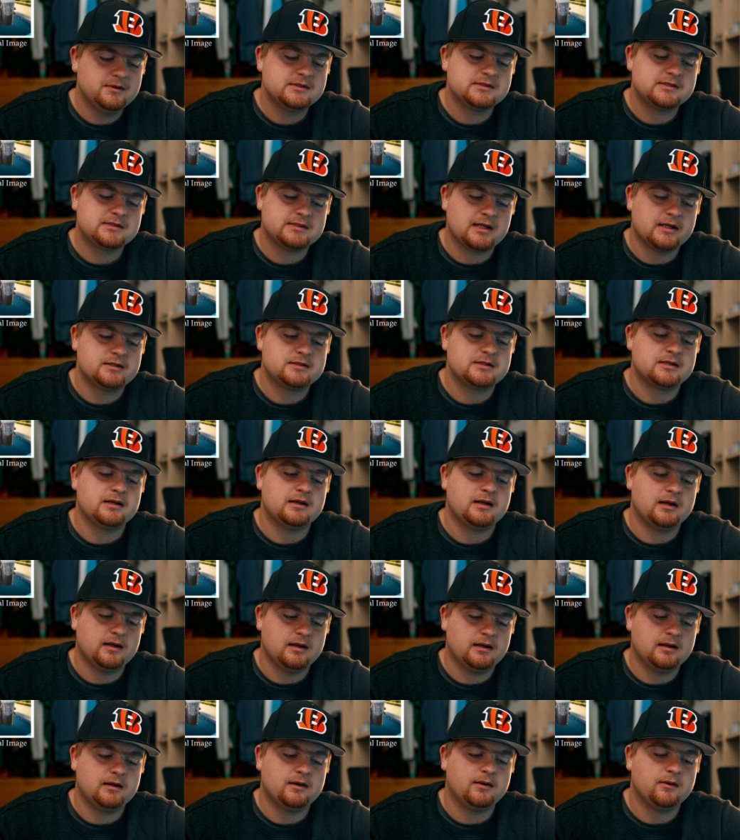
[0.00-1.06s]
is touching
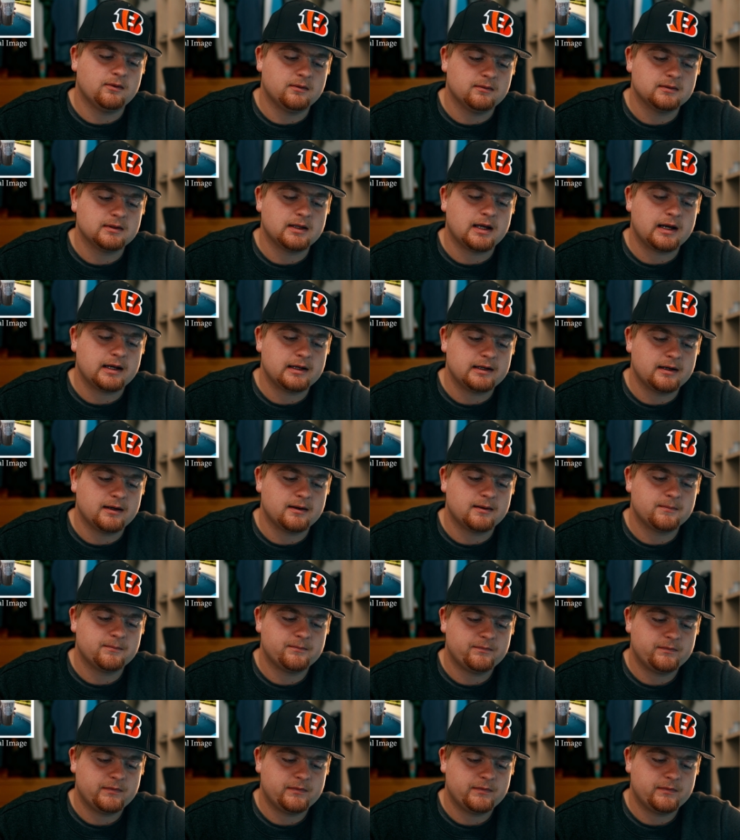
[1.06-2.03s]
a whole lot here.